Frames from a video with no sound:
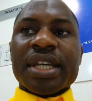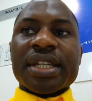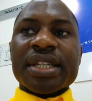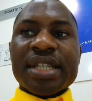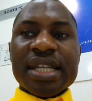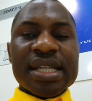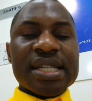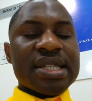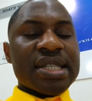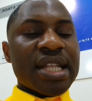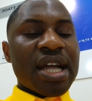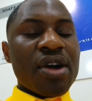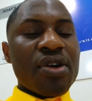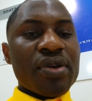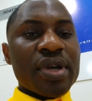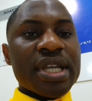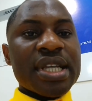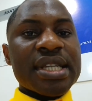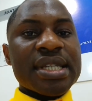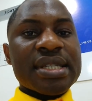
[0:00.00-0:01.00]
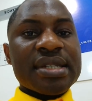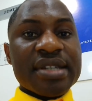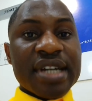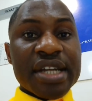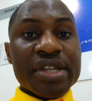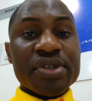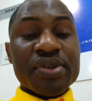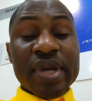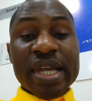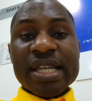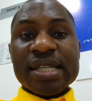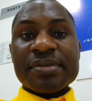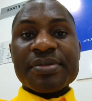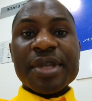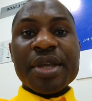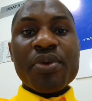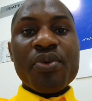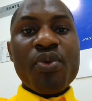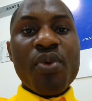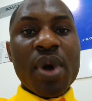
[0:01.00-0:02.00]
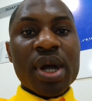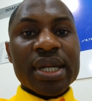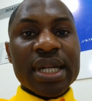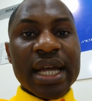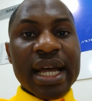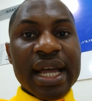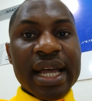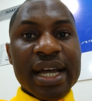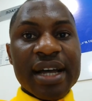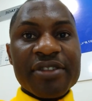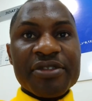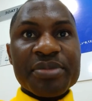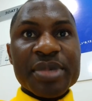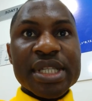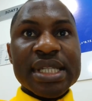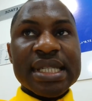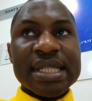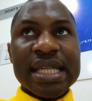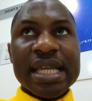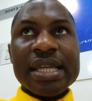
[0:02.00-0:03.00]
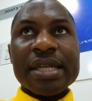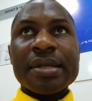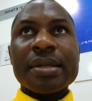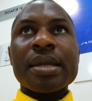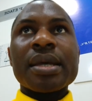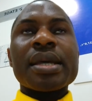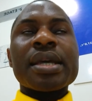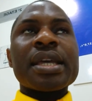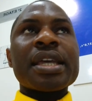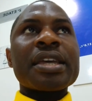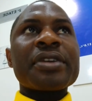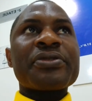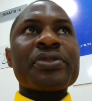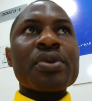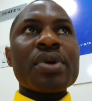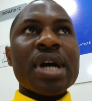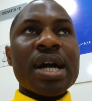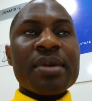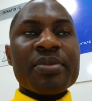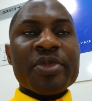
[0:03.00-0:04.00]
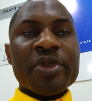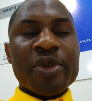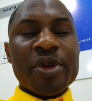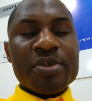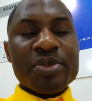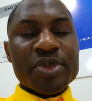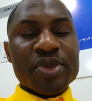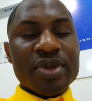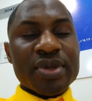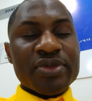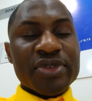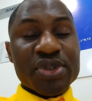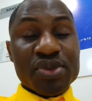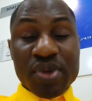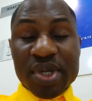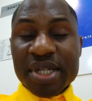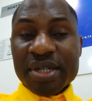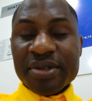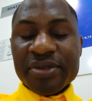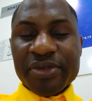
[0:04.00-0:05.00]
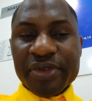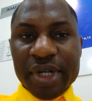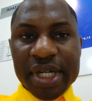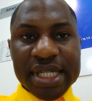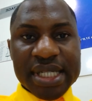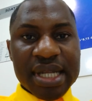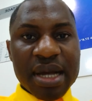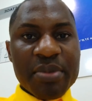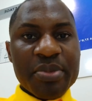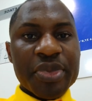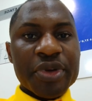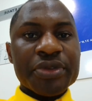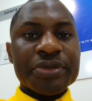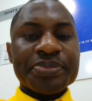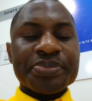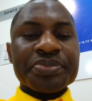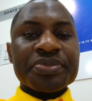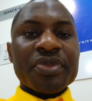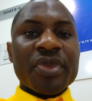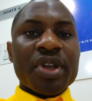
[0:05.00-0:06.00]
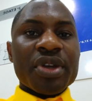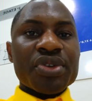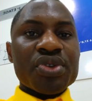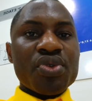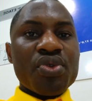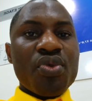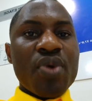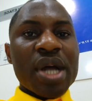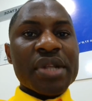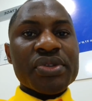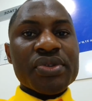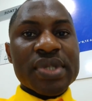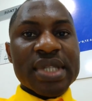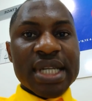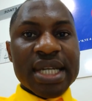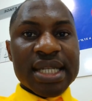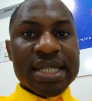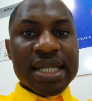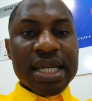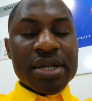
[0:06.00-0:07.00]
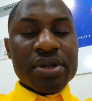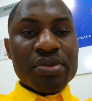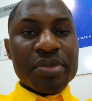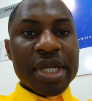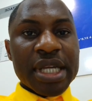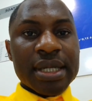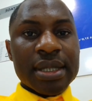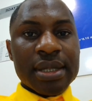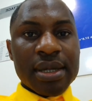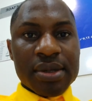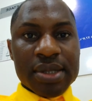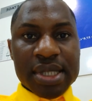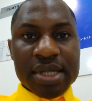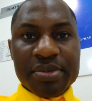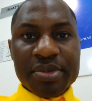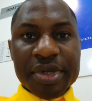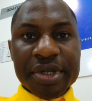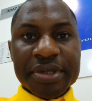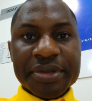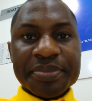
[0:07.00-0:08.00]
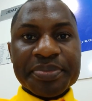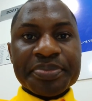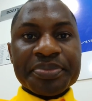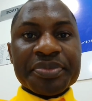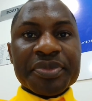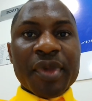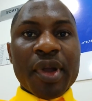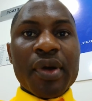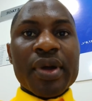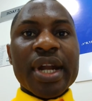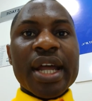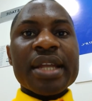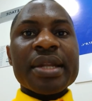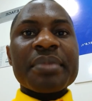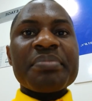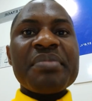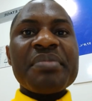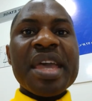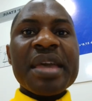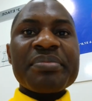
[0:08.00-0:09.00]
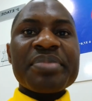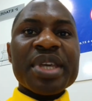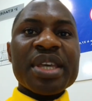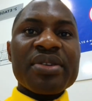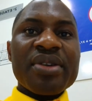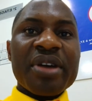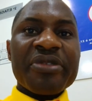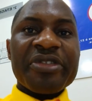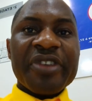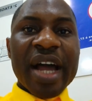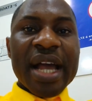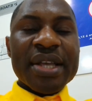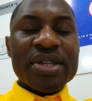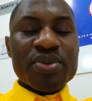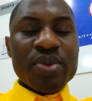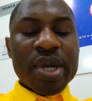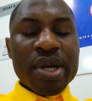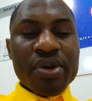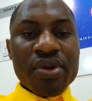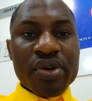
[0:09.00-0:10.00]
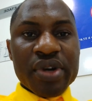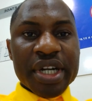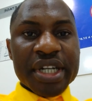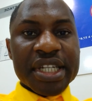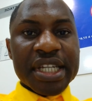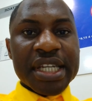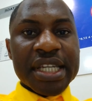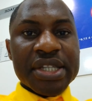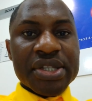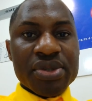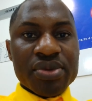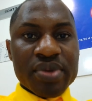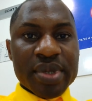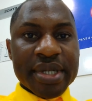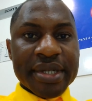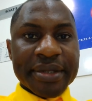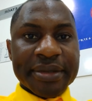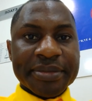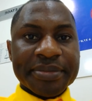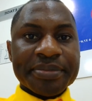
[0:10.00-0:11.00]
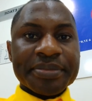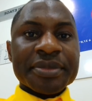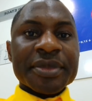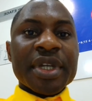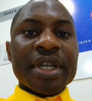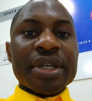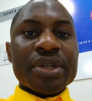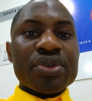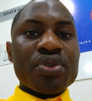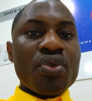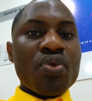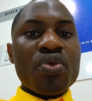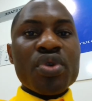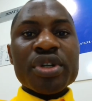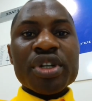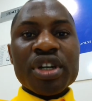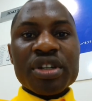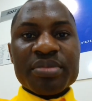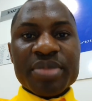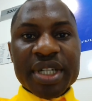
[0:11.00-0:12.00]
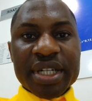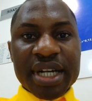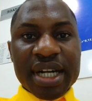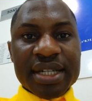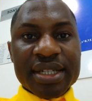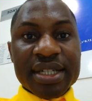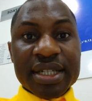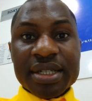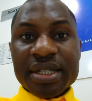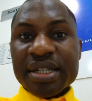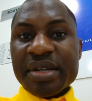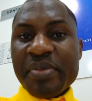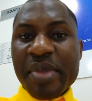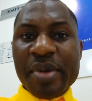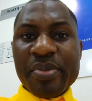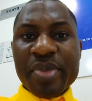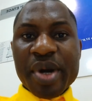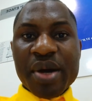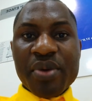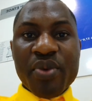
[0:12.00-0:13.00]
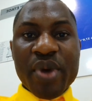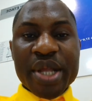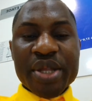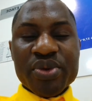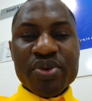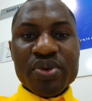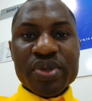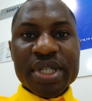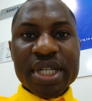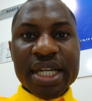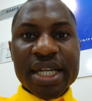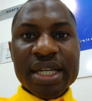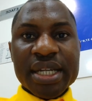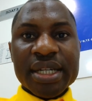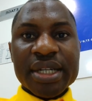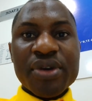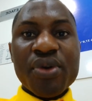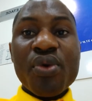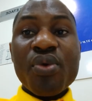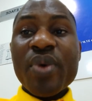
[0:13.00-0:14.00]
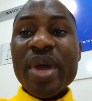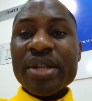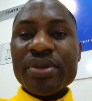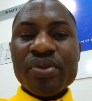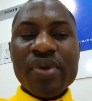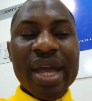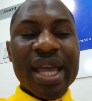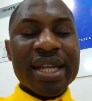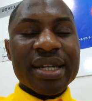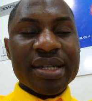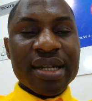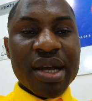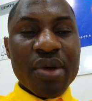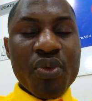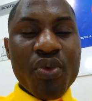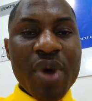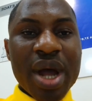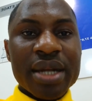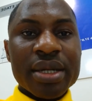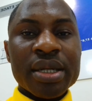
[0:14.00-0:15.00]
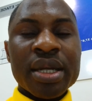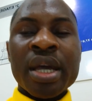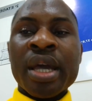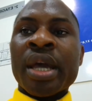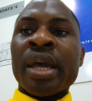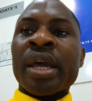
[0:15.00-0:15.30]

This now is trying to explain what I have been saying. If you come from Sweden, for example, you want to seek asylum in Luxembourg, all right? Maybe your files were already in Sweden. You will not be granted. Remember, when you take or when you enter one